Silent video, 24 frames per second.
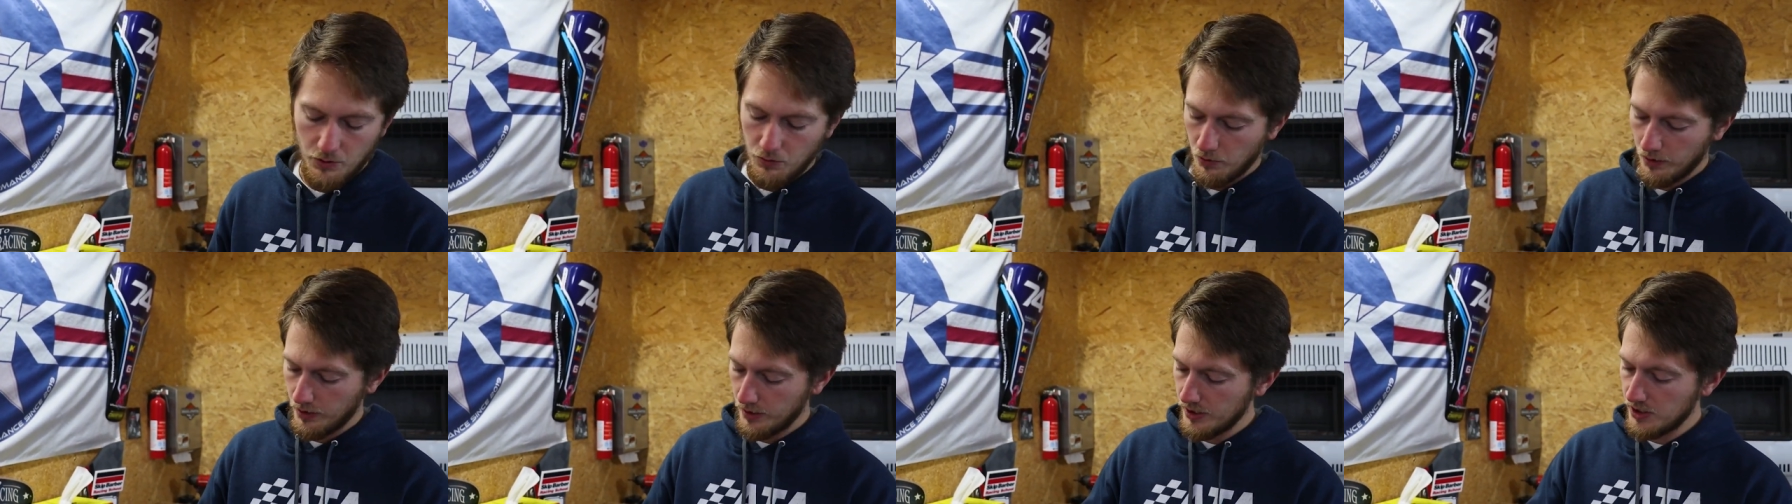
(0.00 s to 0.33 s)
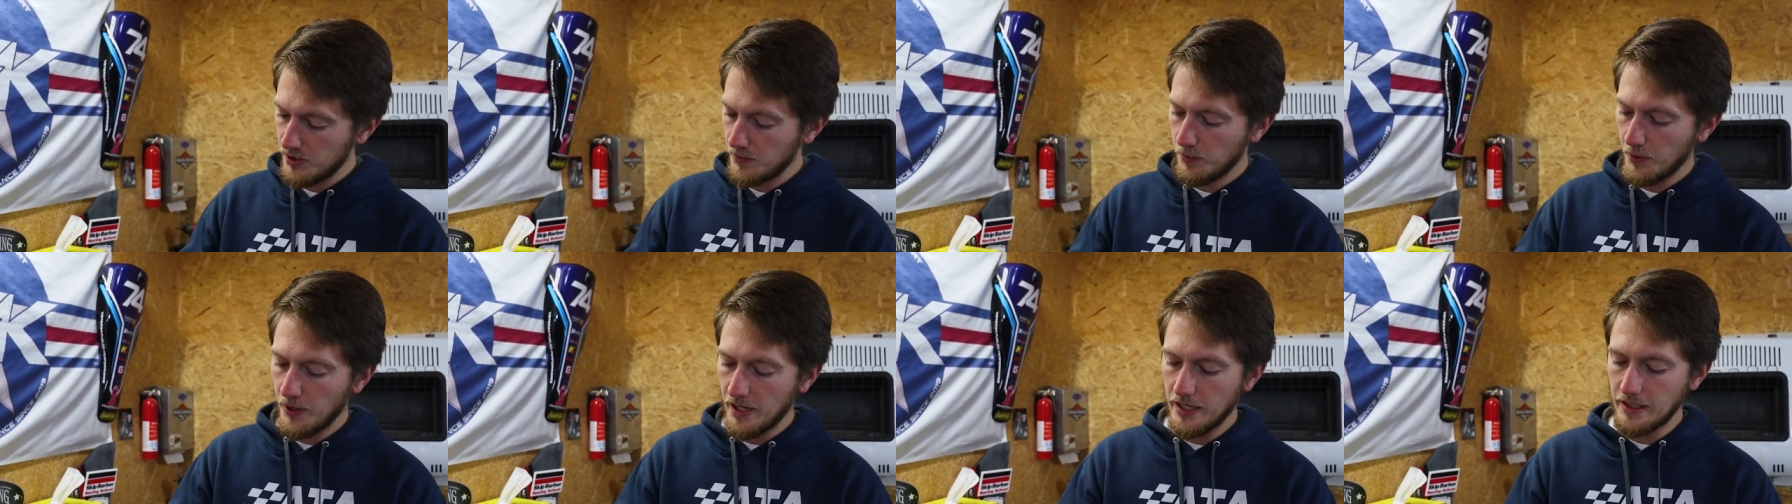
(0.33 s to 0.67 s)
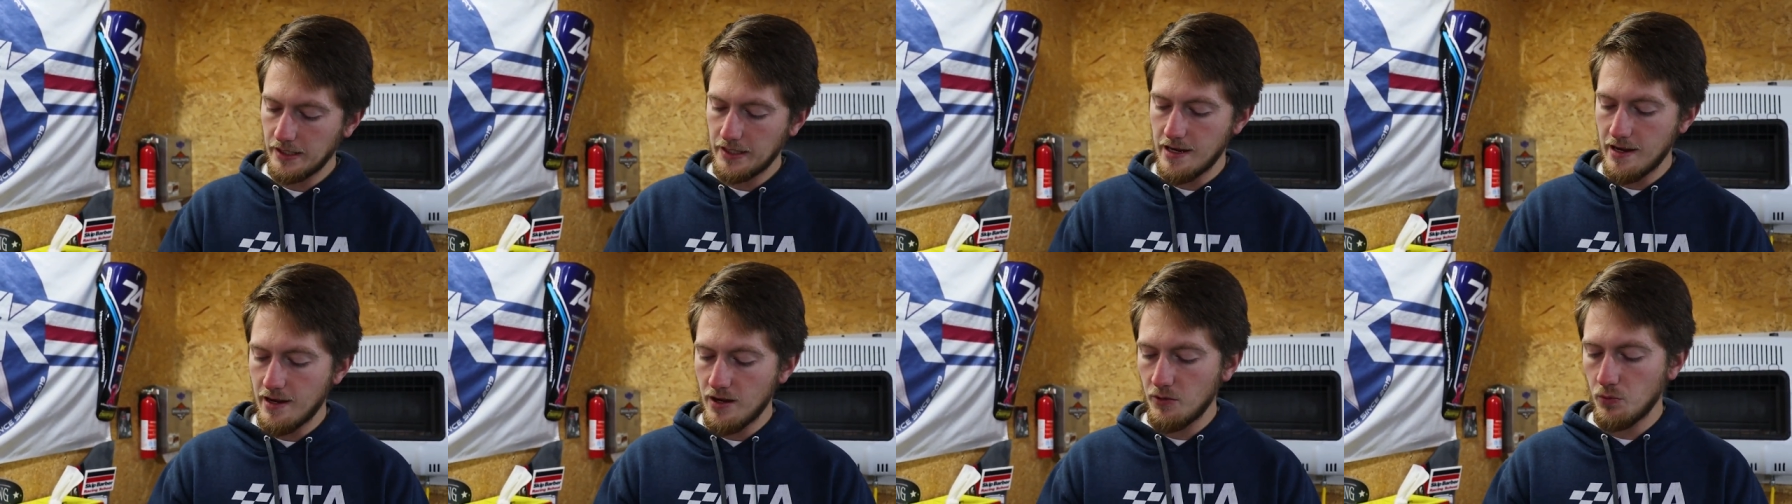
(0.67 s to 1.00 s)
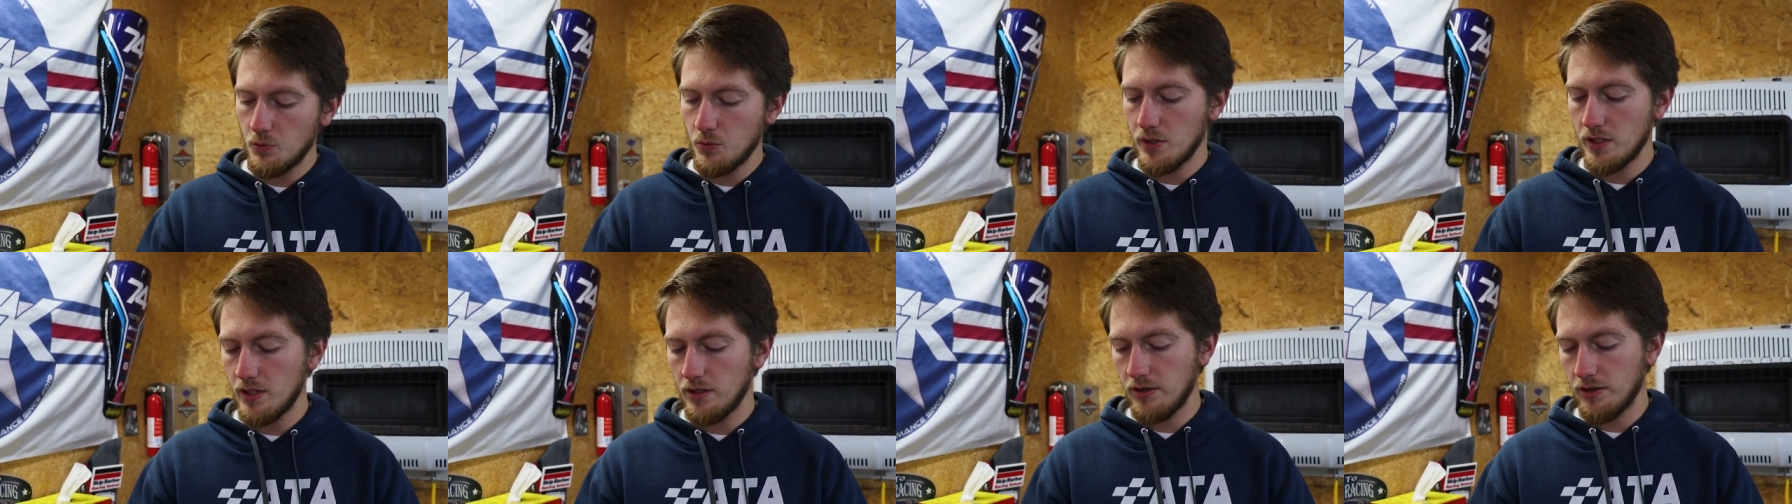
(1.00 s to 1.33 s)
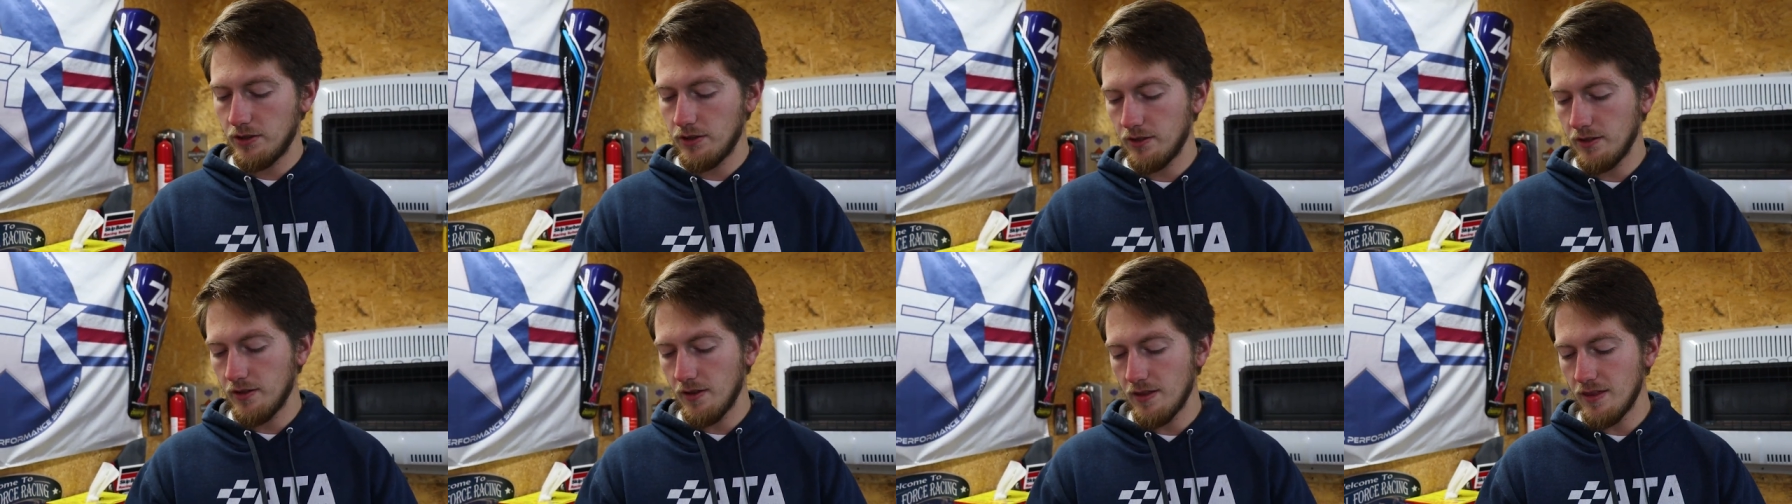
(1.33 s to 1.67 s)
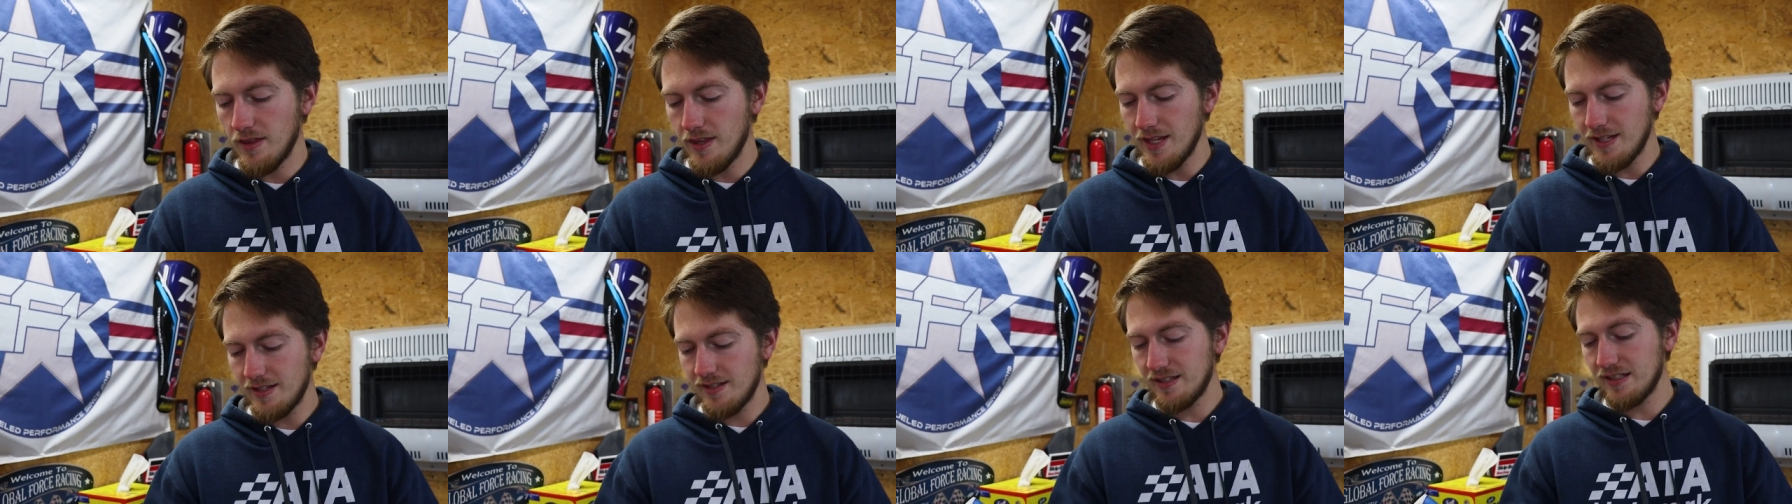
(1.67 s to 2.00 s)
We're gonna spray it down with
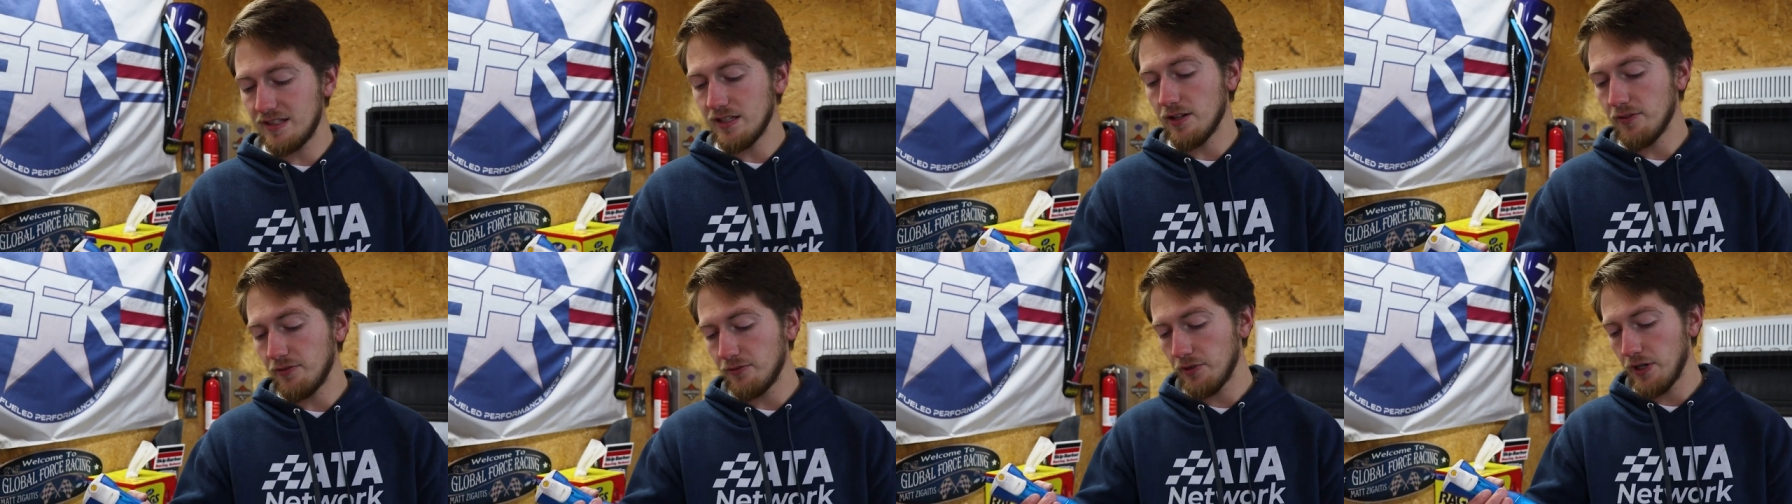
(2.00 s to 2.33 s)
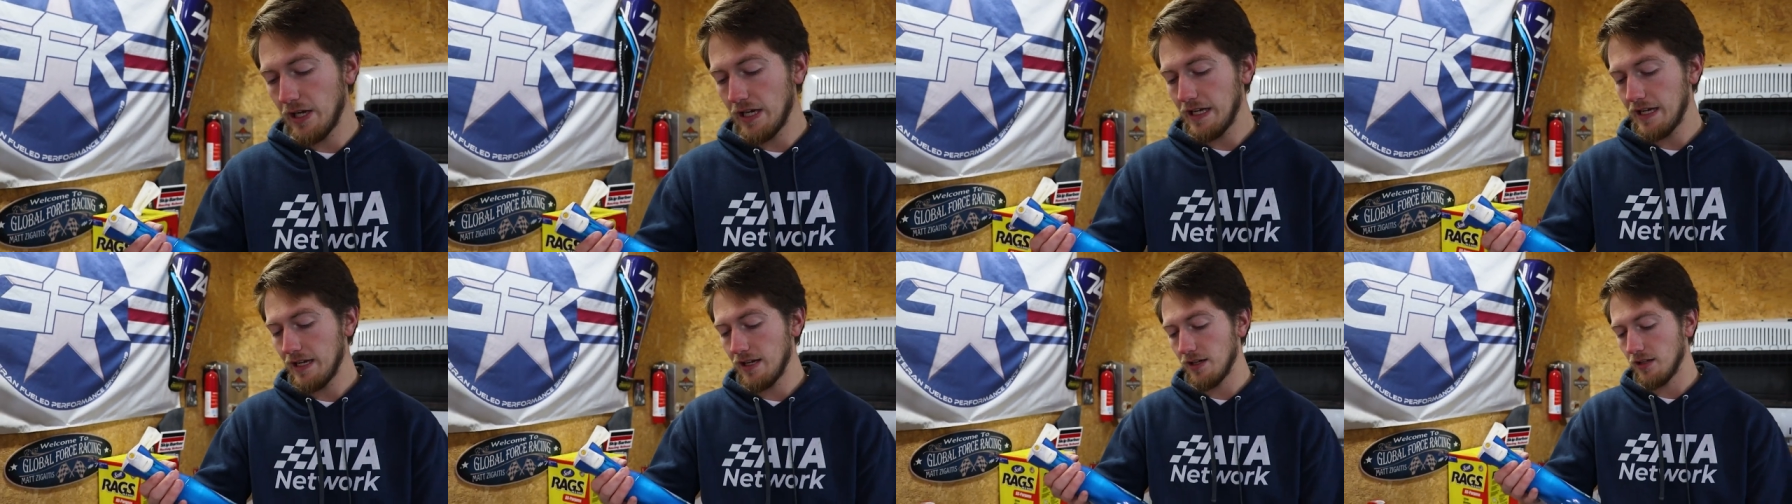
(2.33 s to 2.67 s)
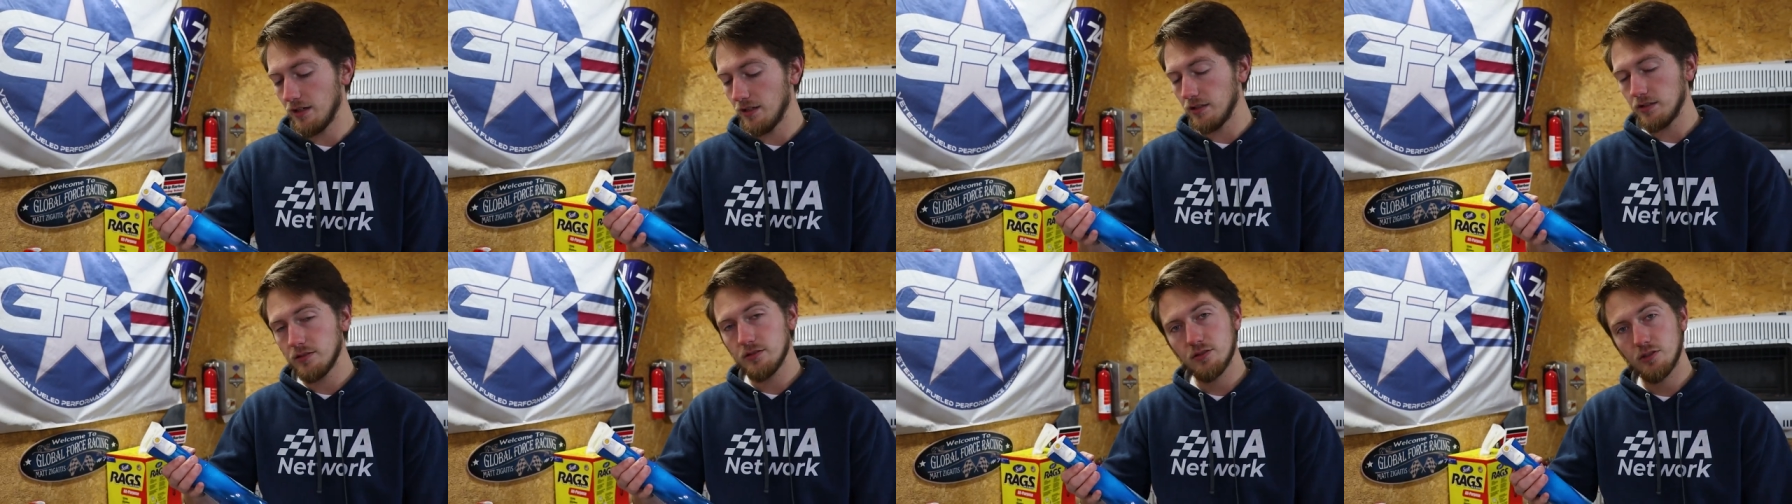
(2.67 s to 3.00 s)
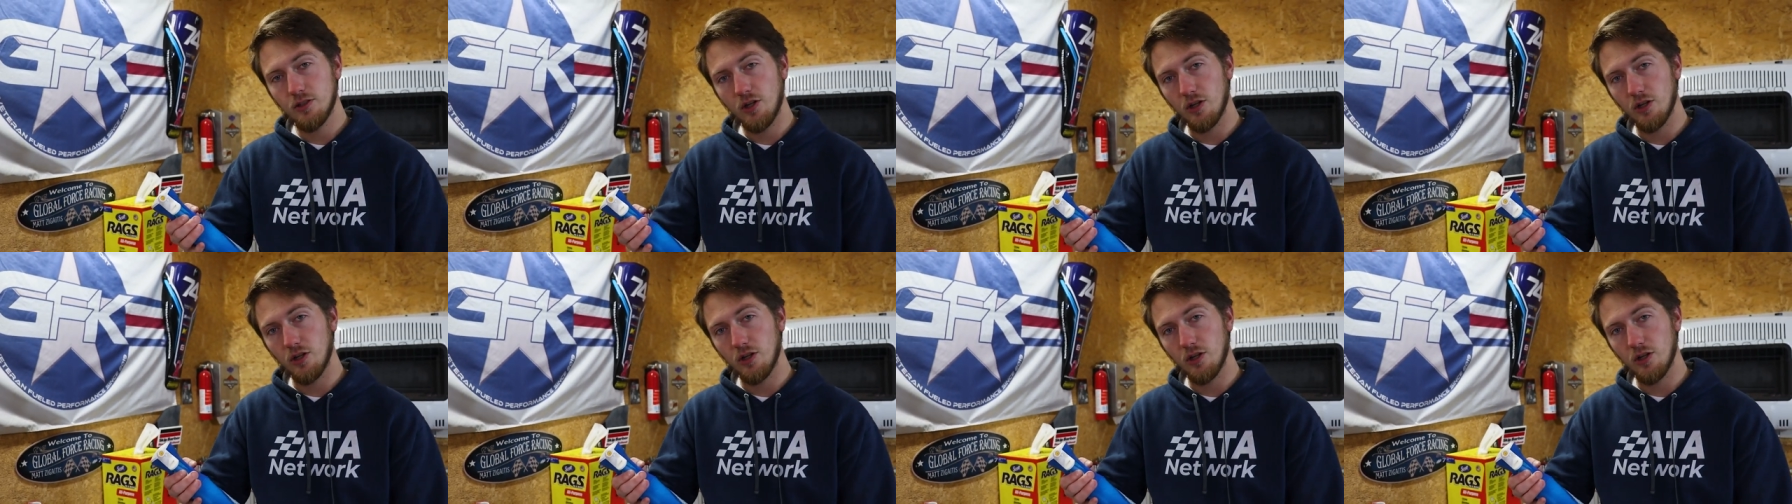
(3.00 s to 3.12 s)
this stuff right here,